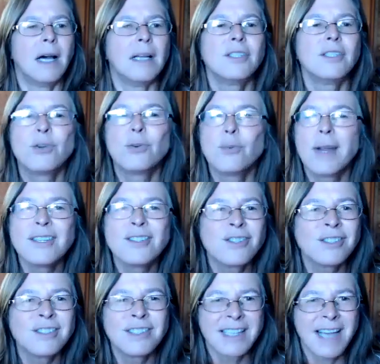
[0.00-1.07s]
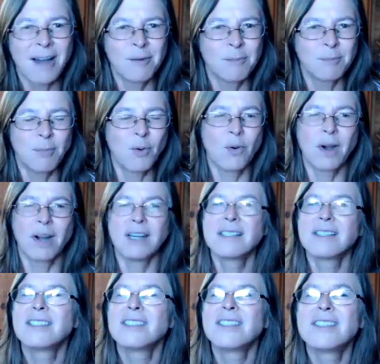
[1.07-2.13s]
a torrential downpour,
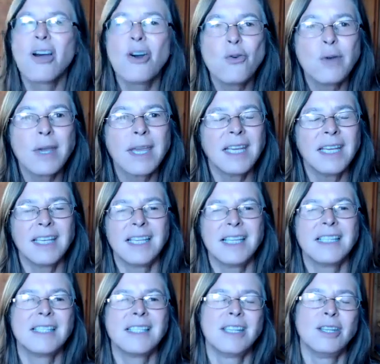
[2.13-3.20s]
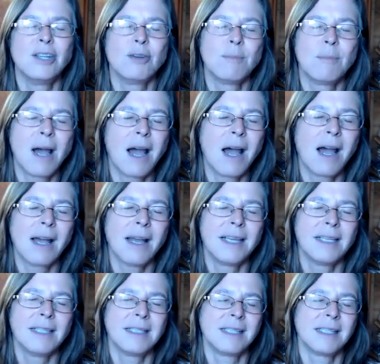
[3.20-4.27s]
soaking into your
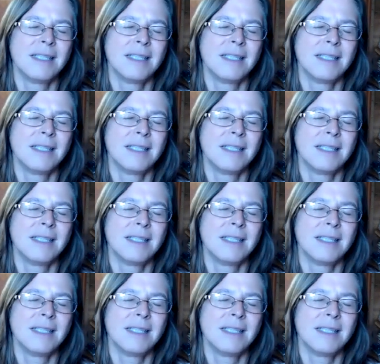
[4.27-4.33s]
mind,